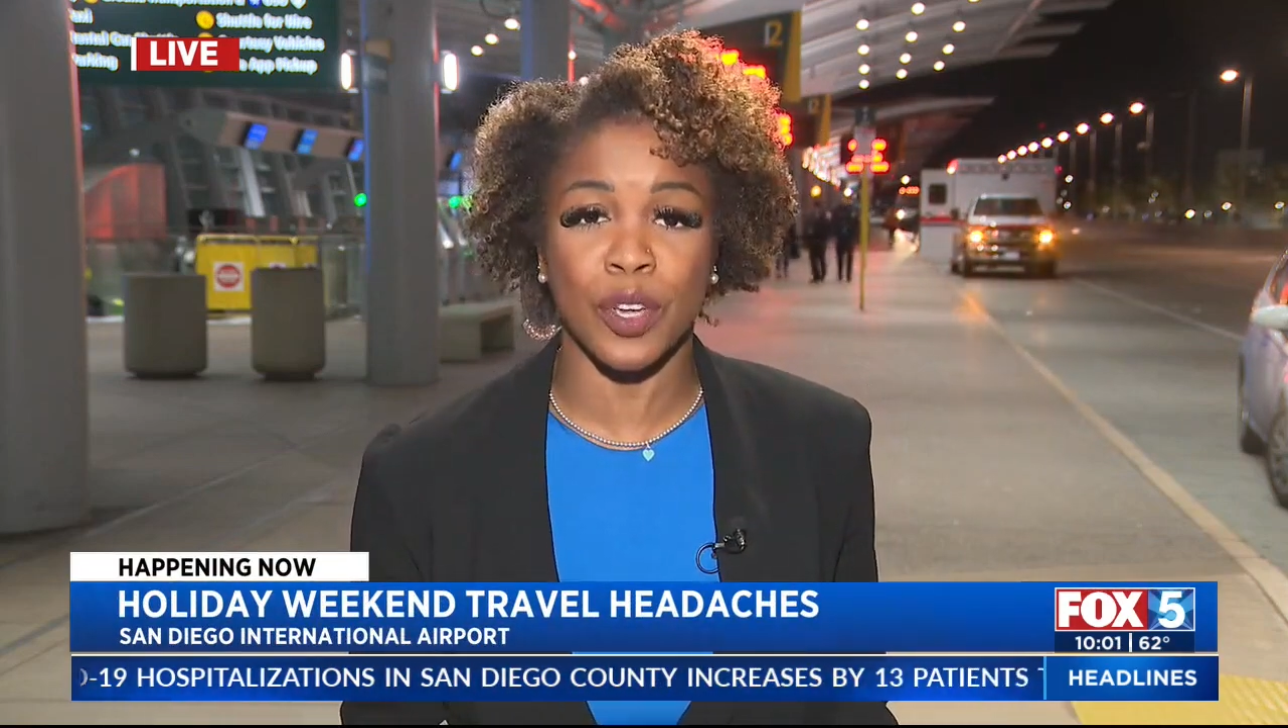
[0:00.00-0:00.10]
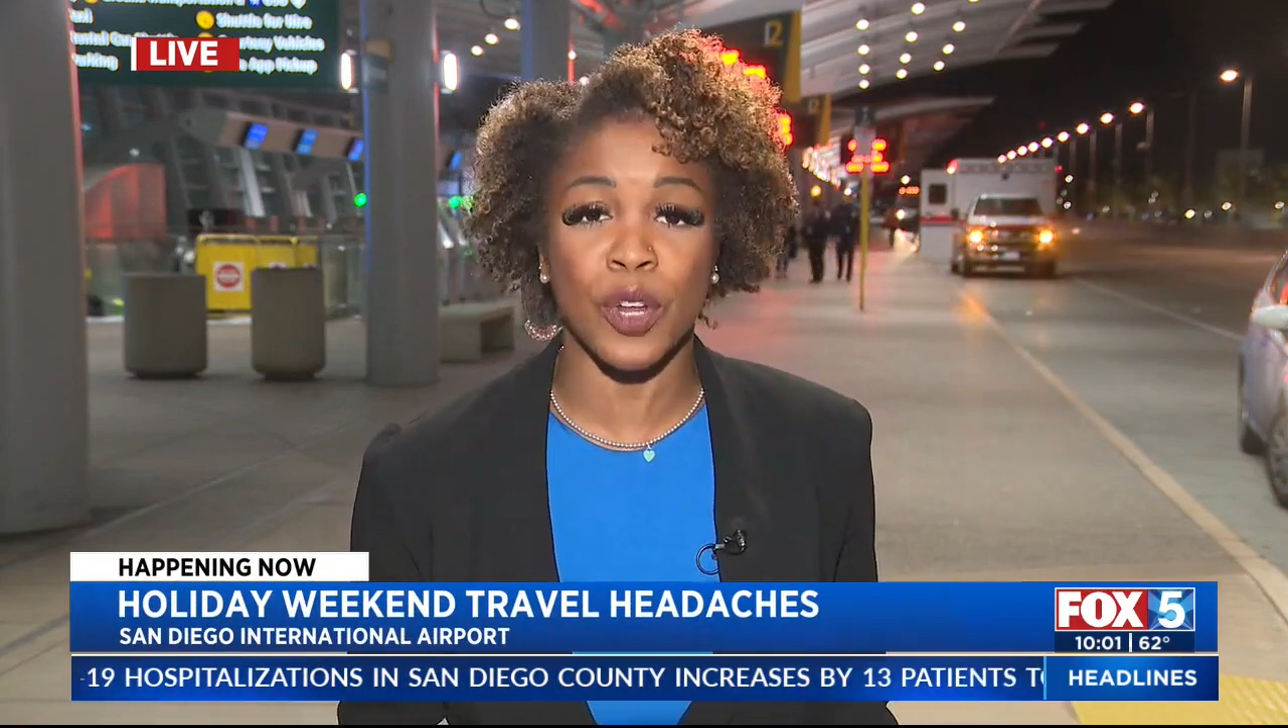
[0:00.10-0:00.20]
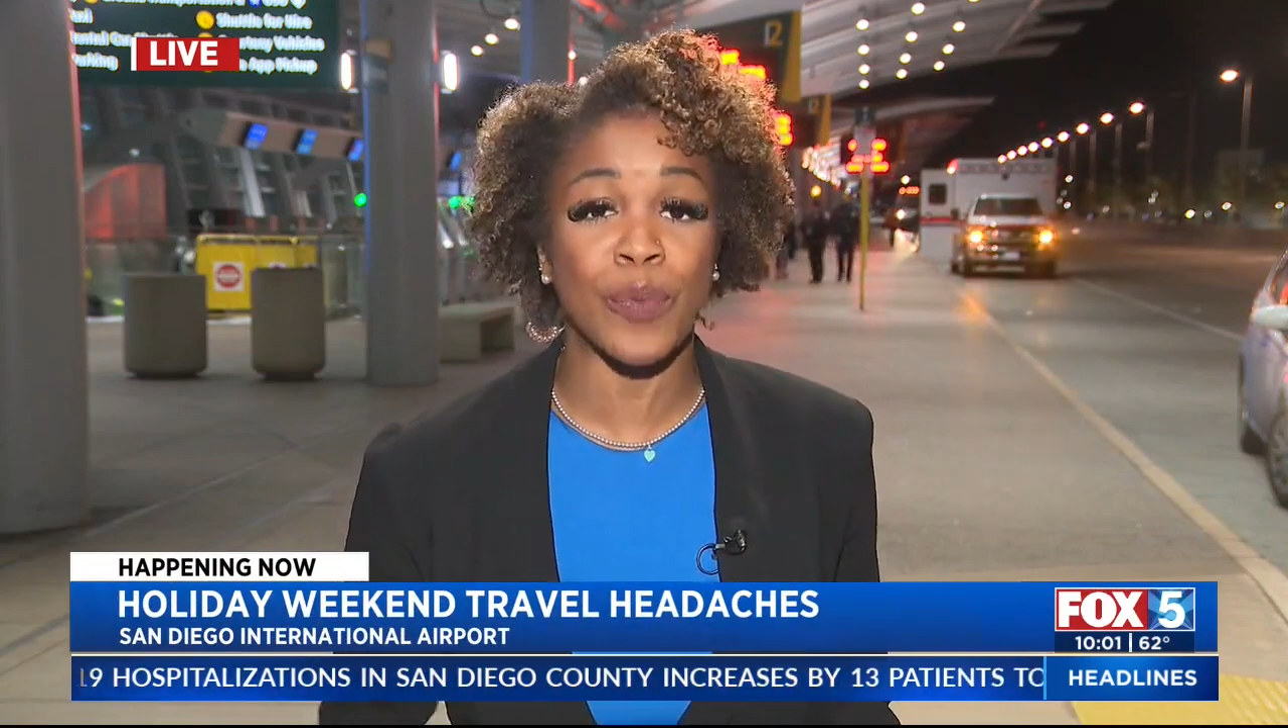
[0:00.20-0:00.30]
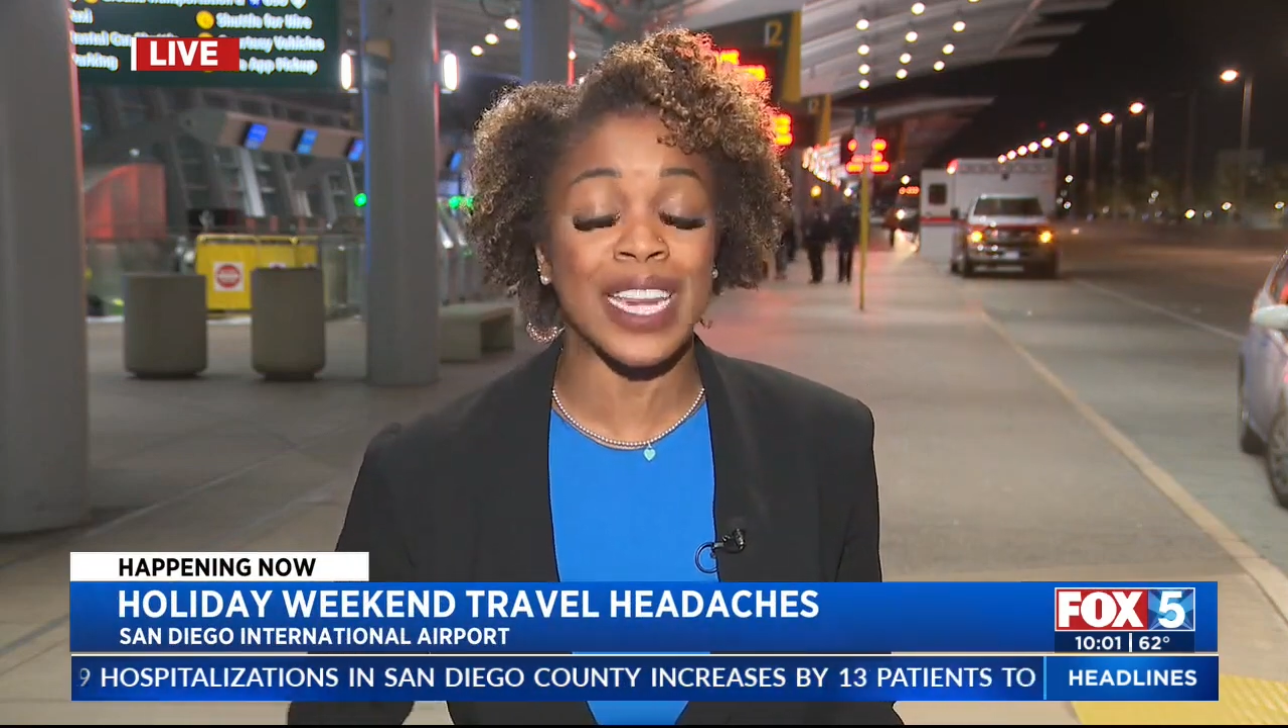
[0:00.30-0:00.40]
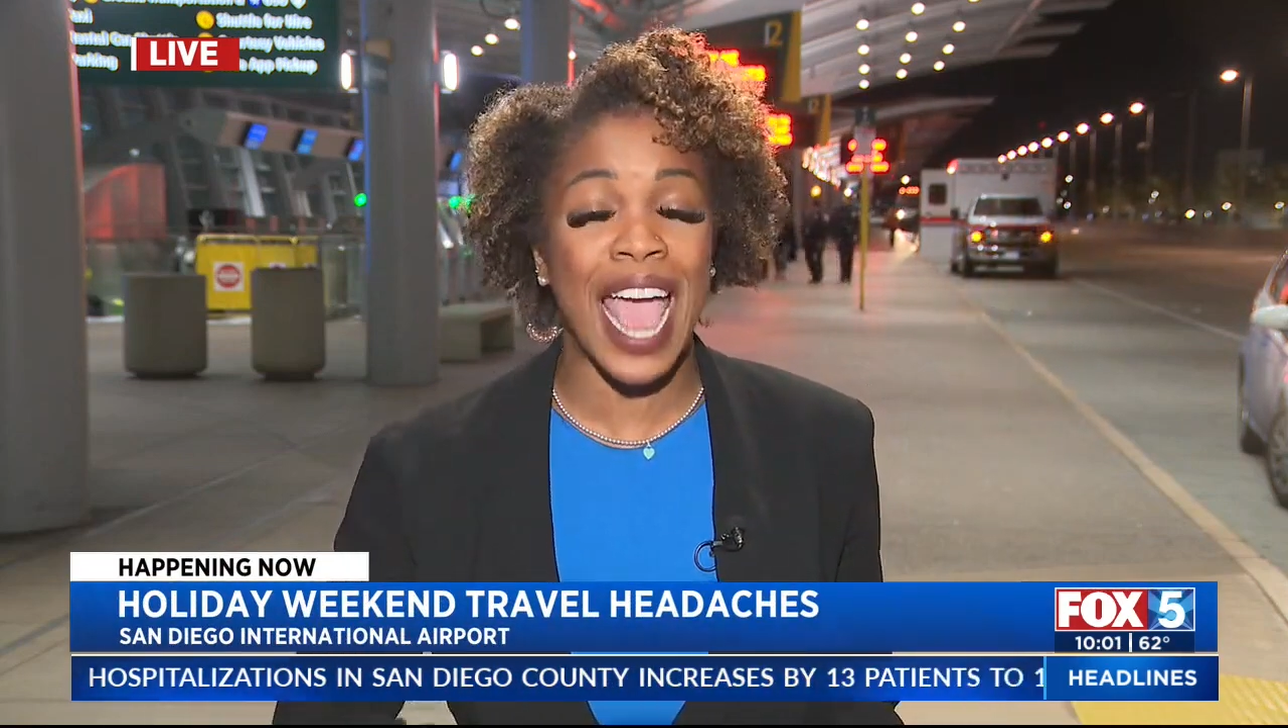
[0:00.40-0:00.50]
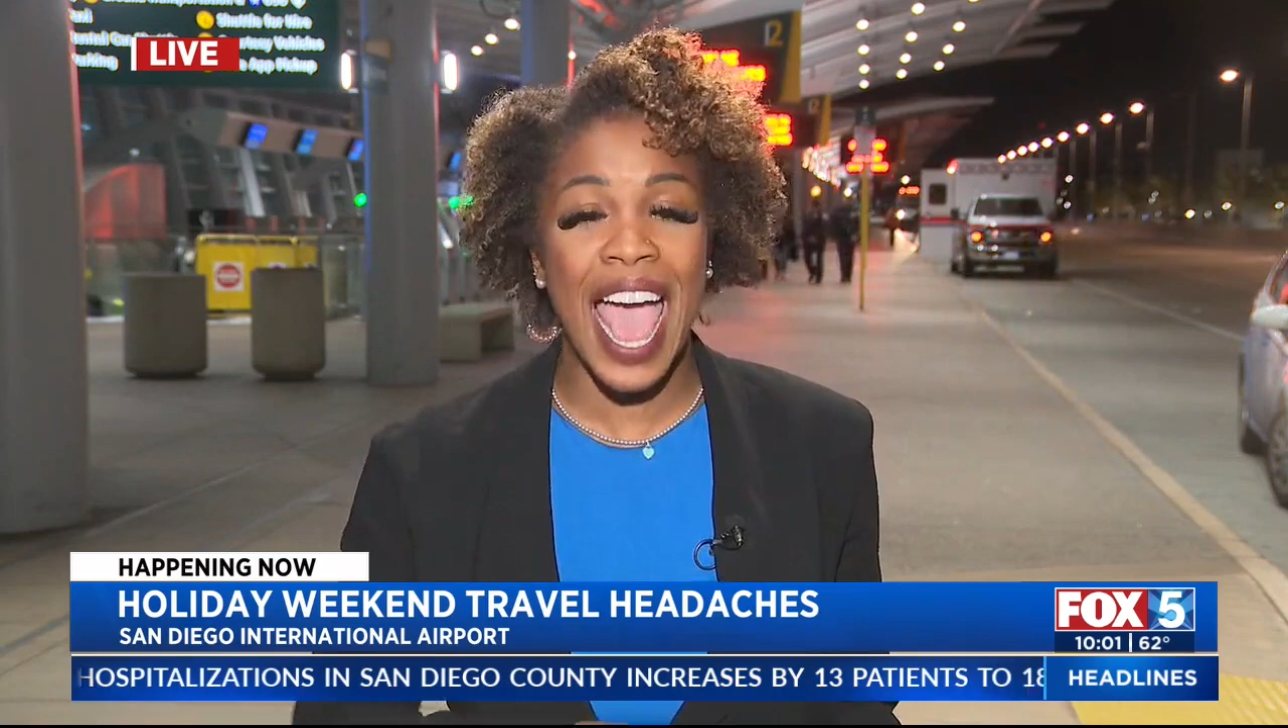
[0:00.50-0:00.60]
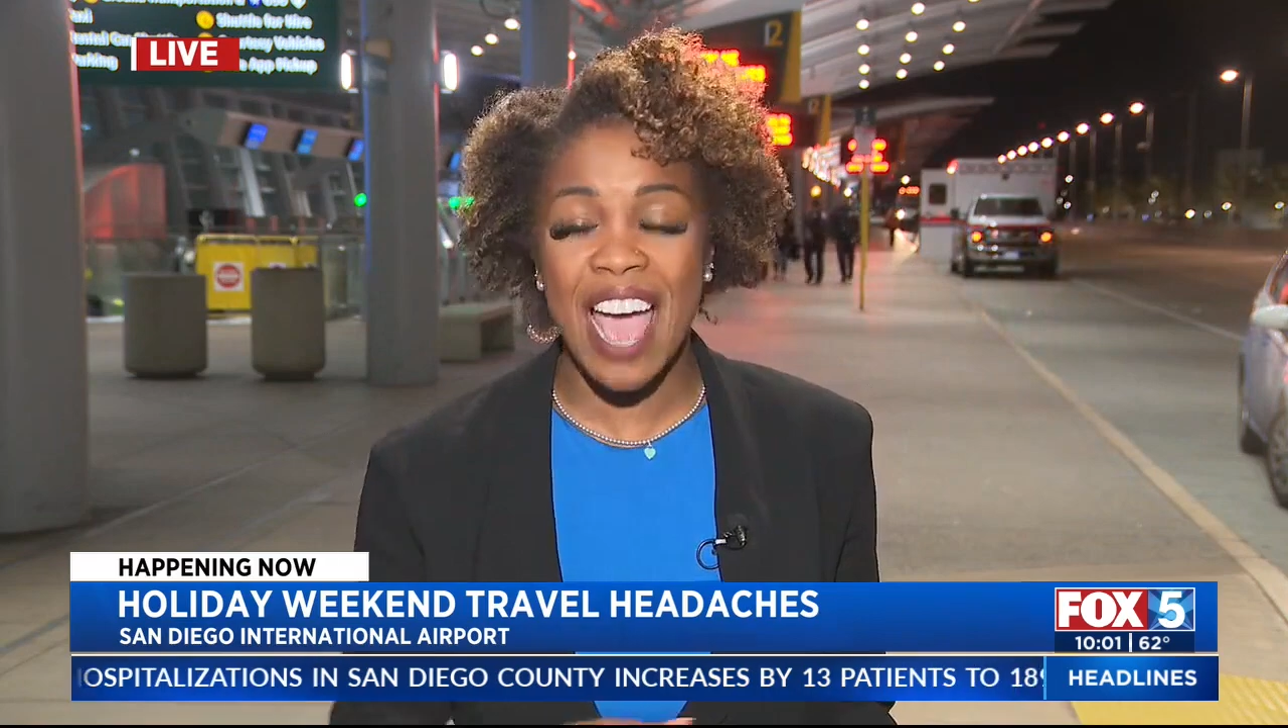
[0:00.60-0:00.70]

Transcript: could mean